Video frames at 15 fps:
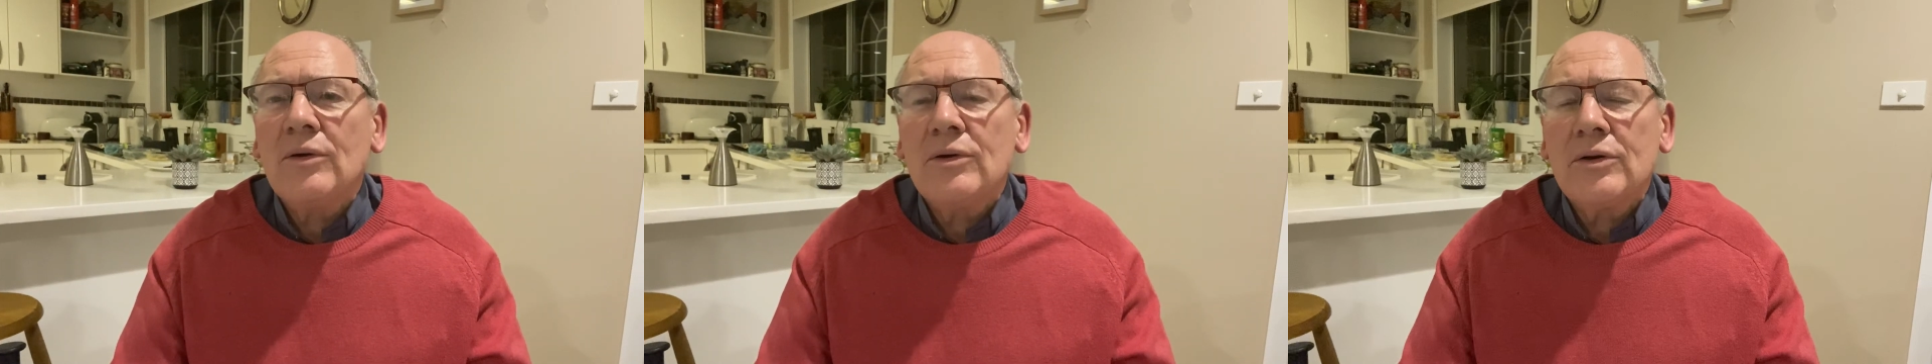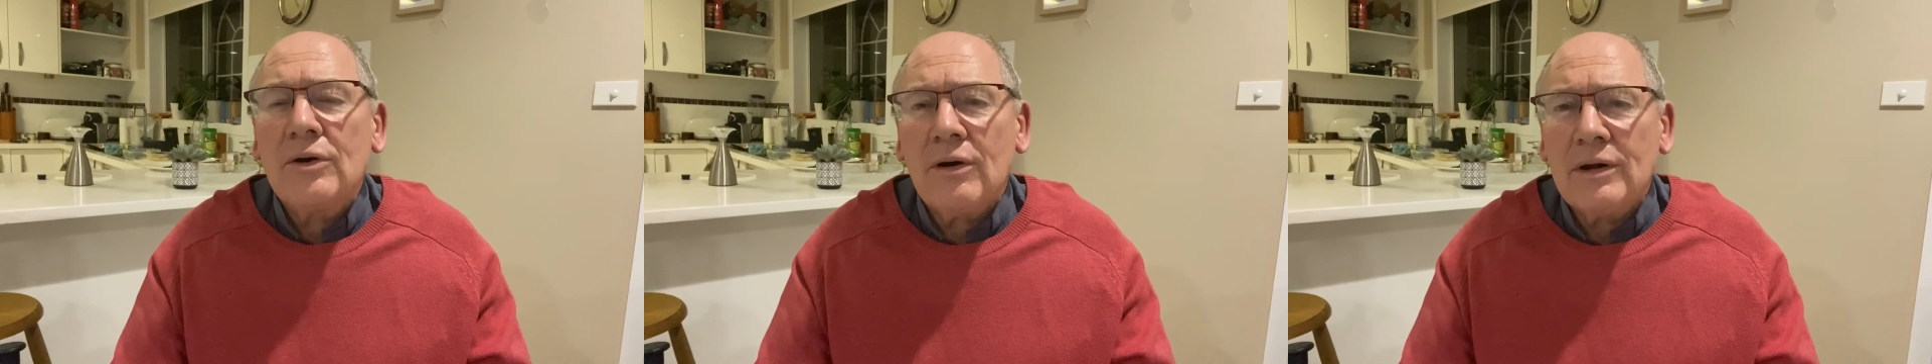
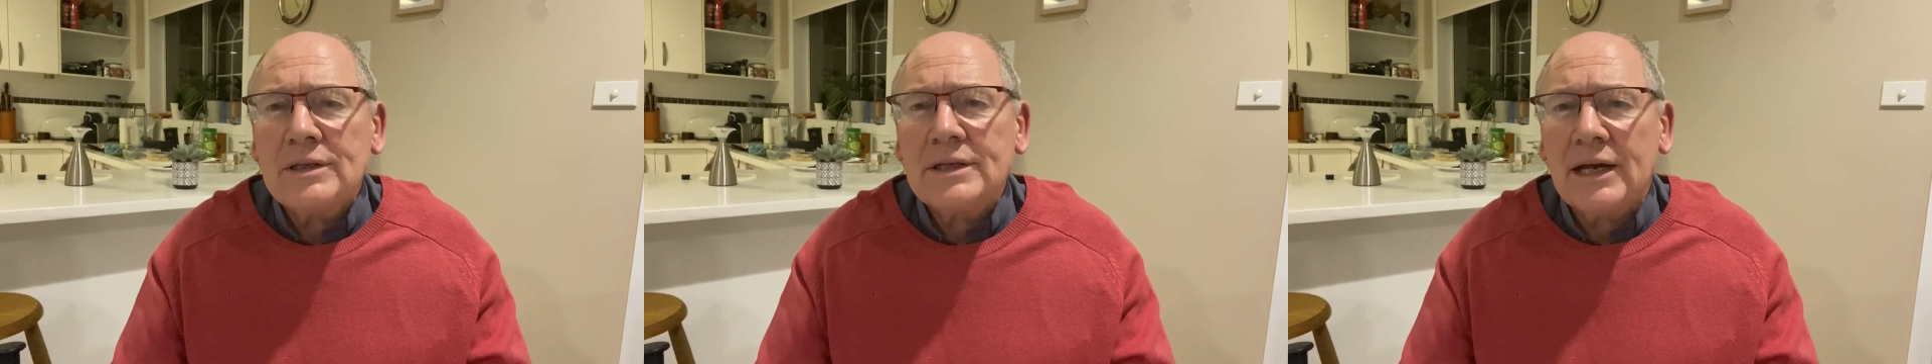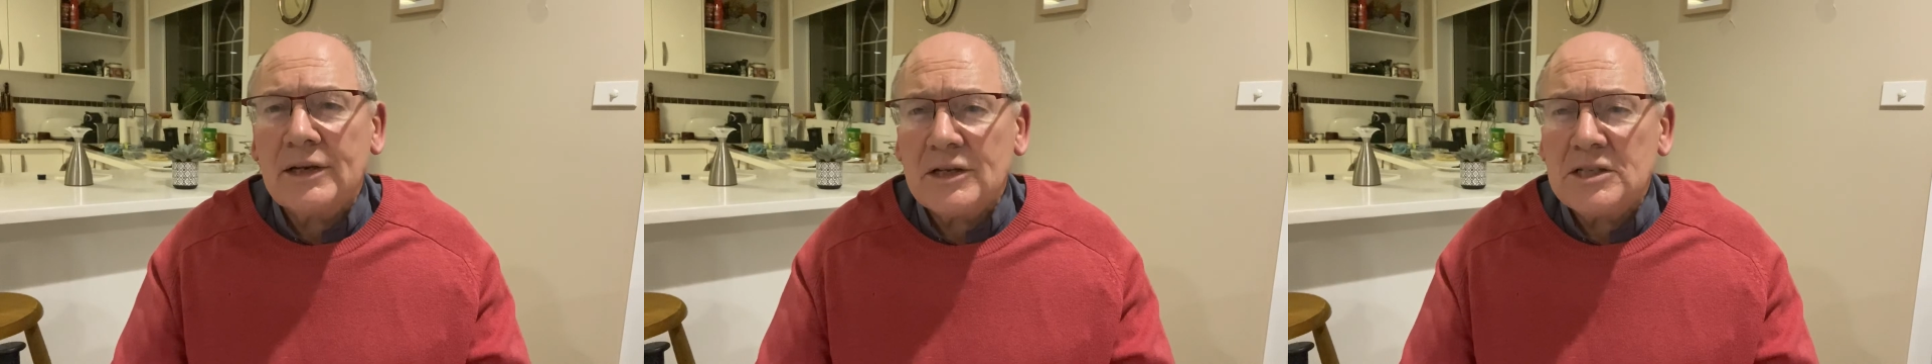or
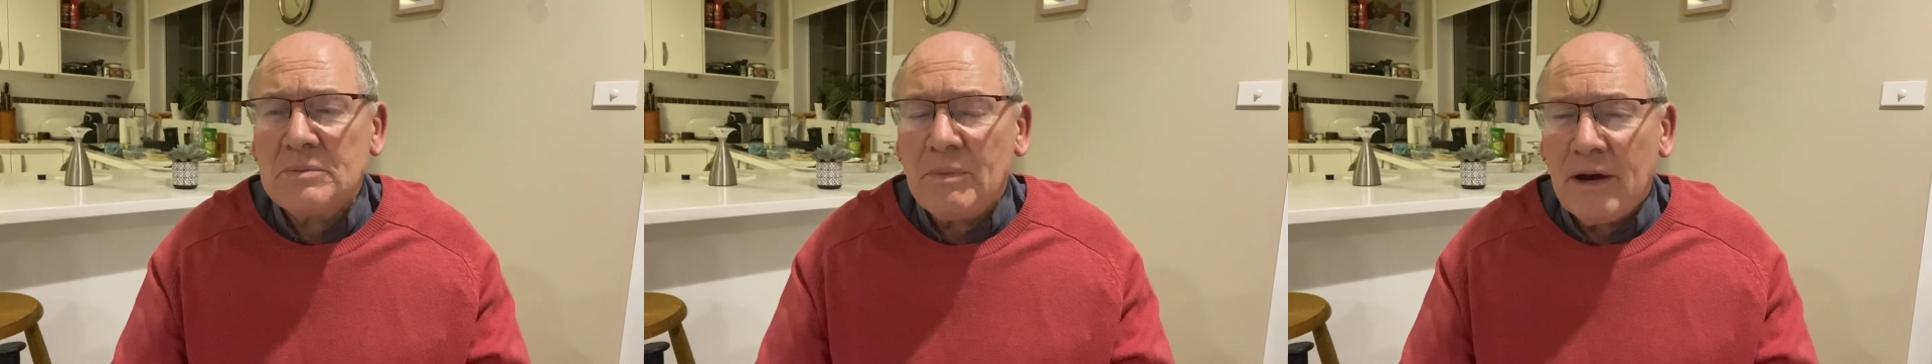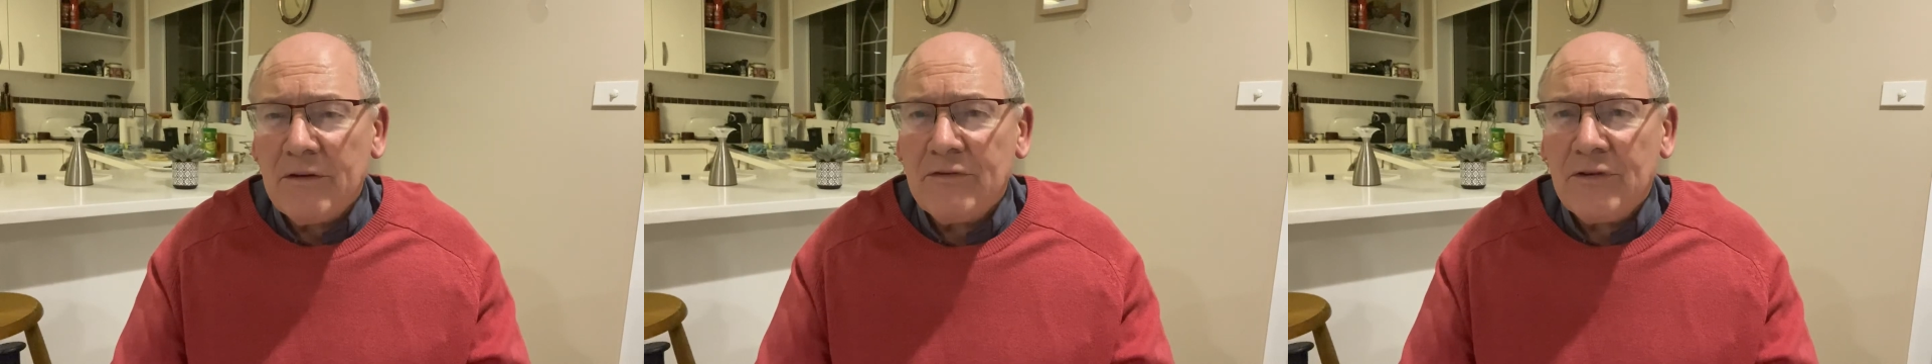contact us
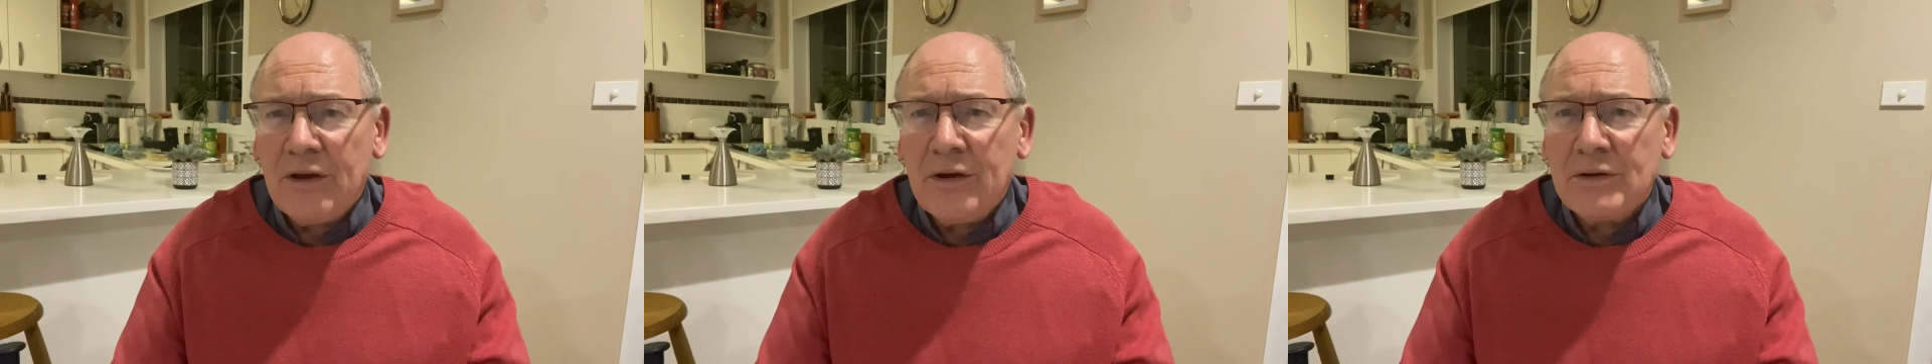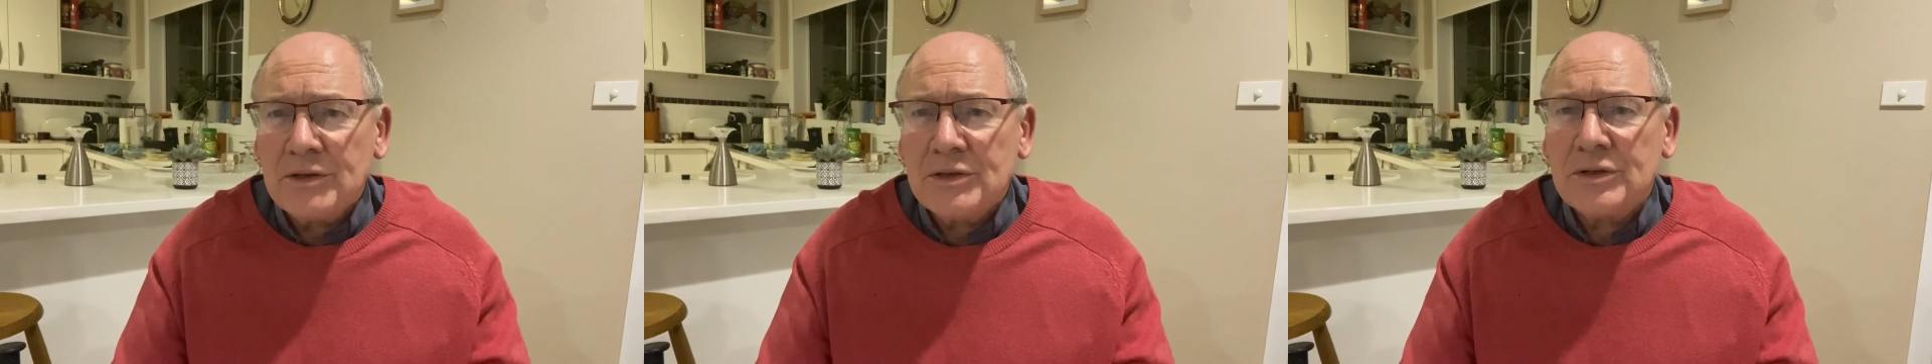by
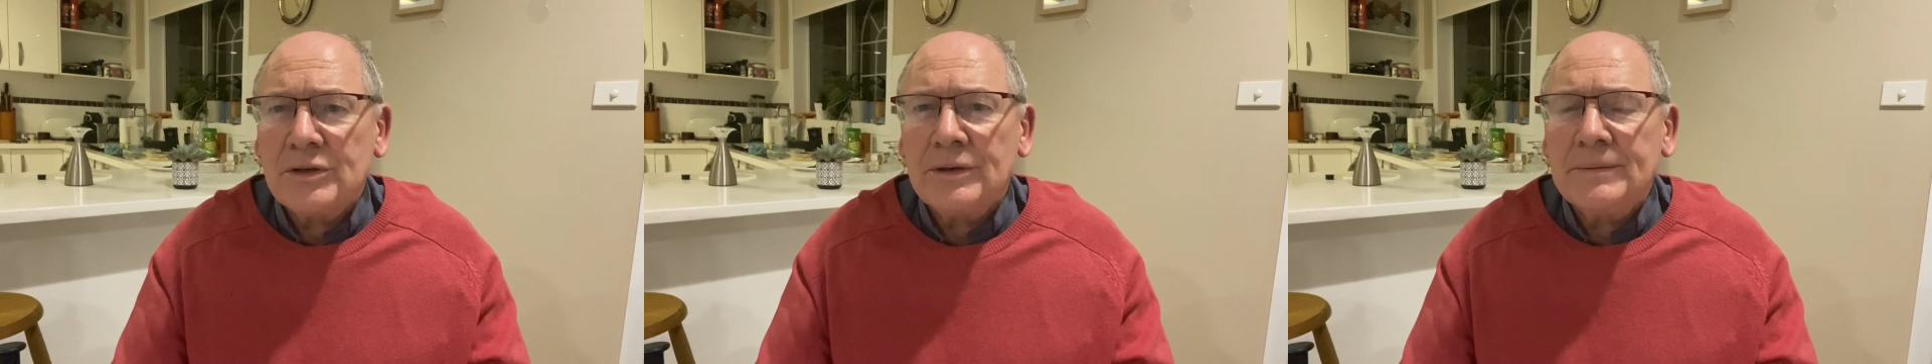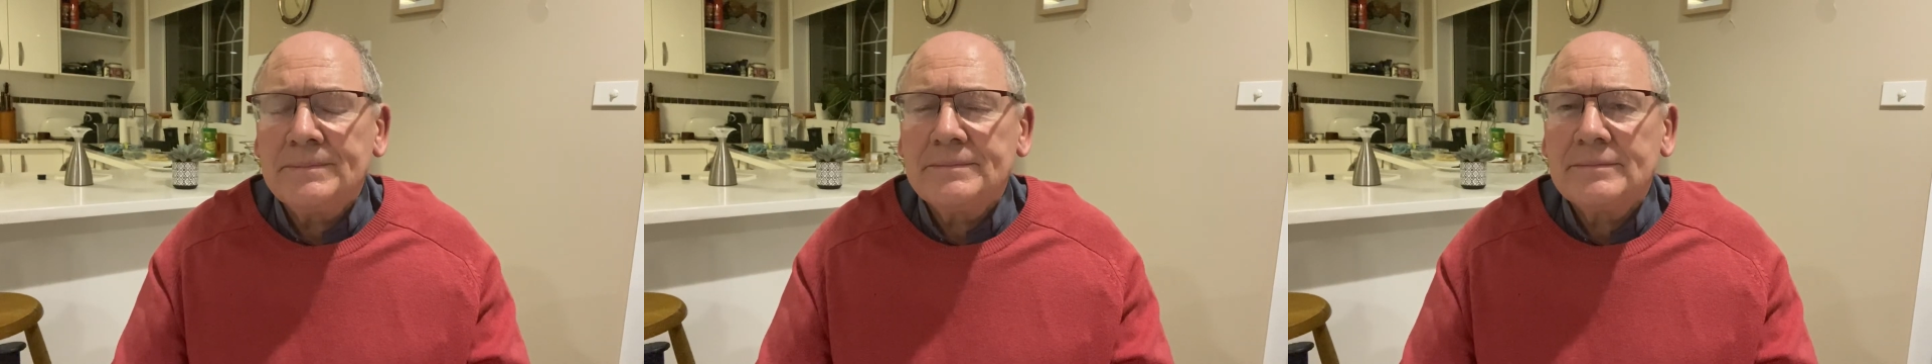phone too.